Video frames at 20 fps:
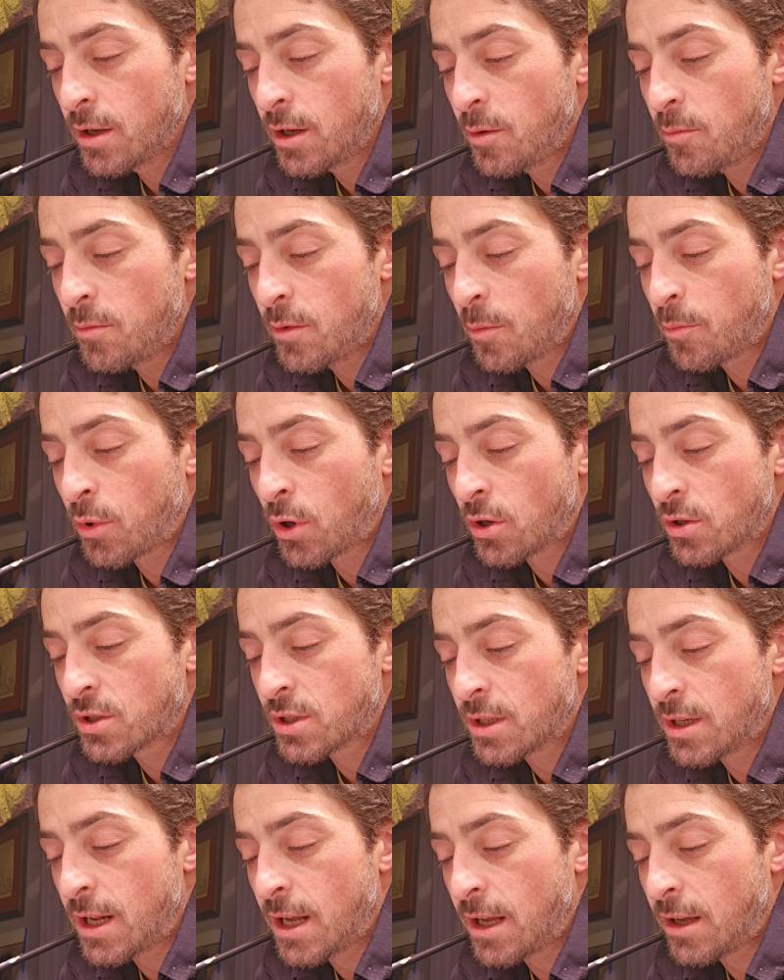a
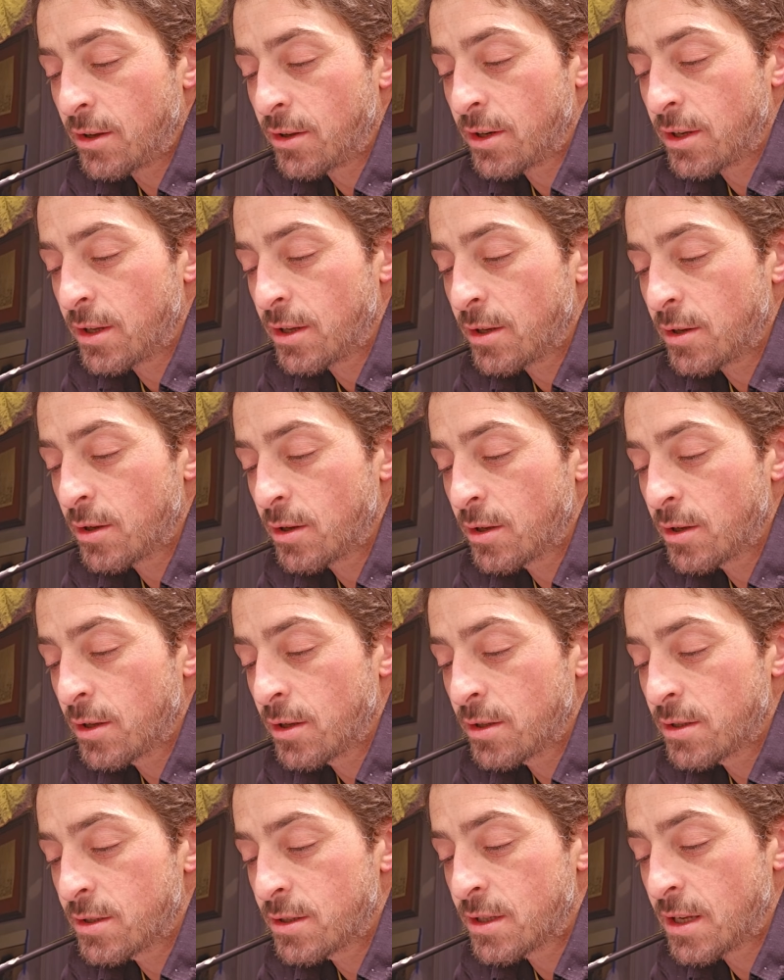personality.
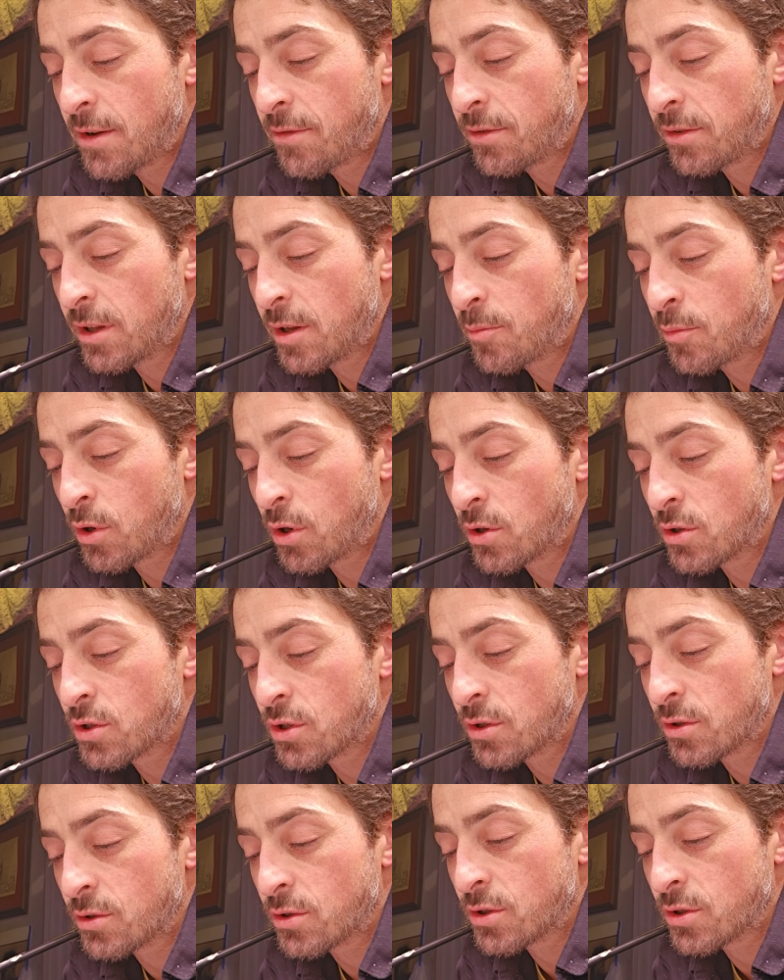It's definitely a personal